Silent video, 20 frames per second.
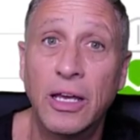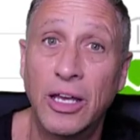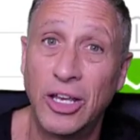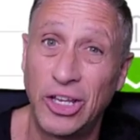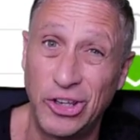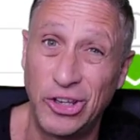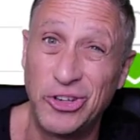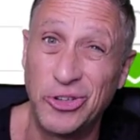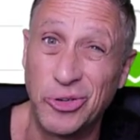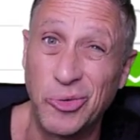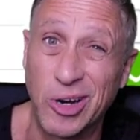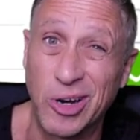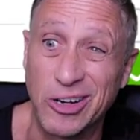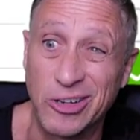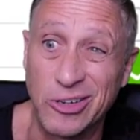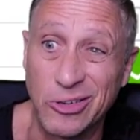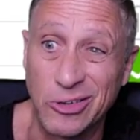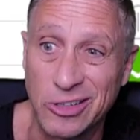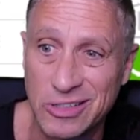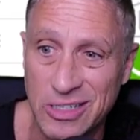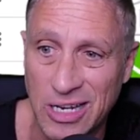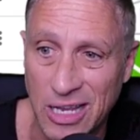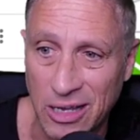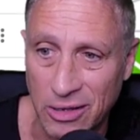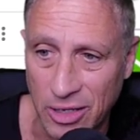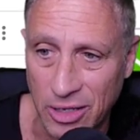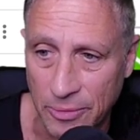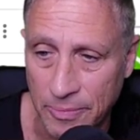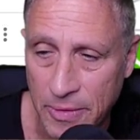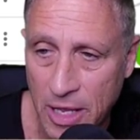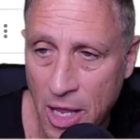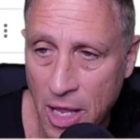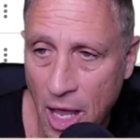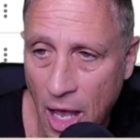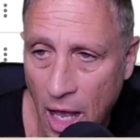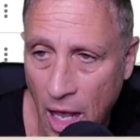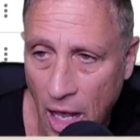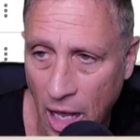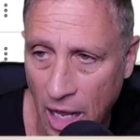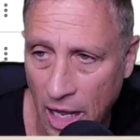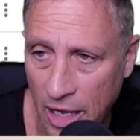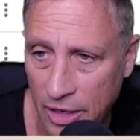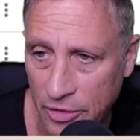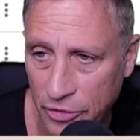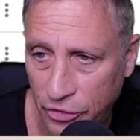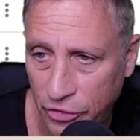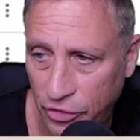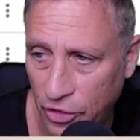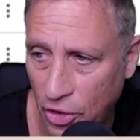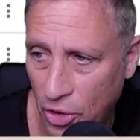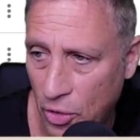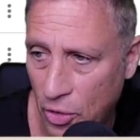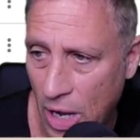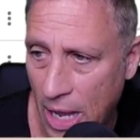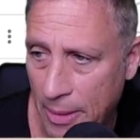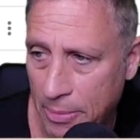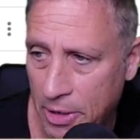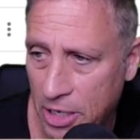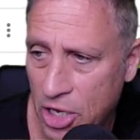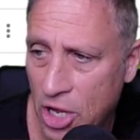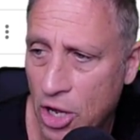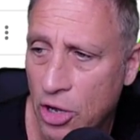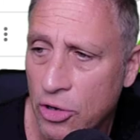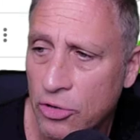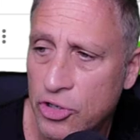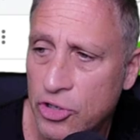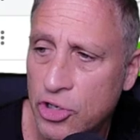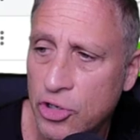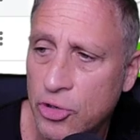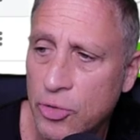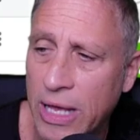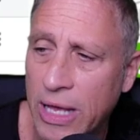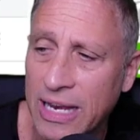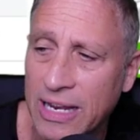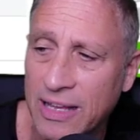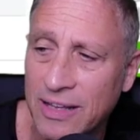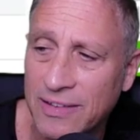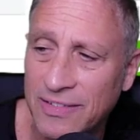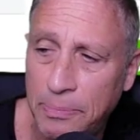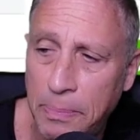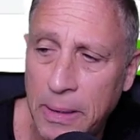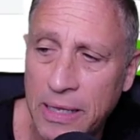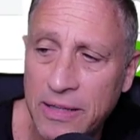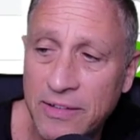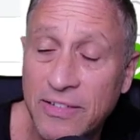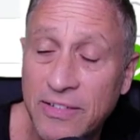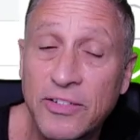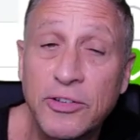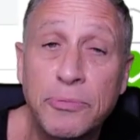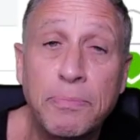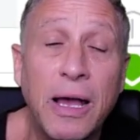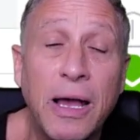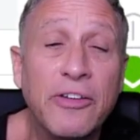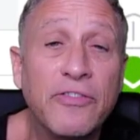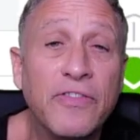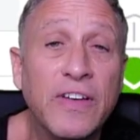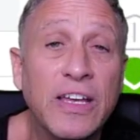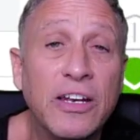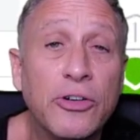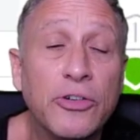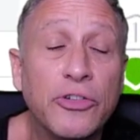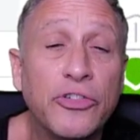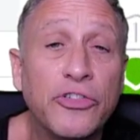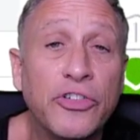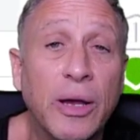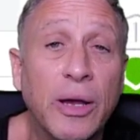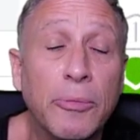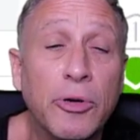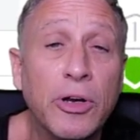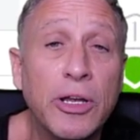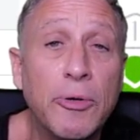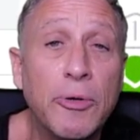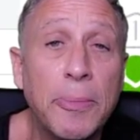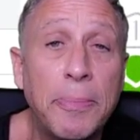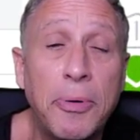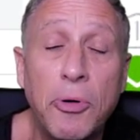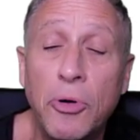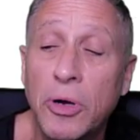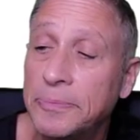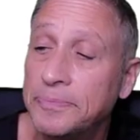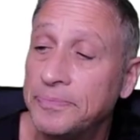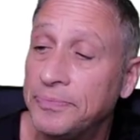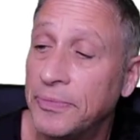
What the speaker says: You do want to do this now, though. So I'm going to go to an expenses by vendor summary report.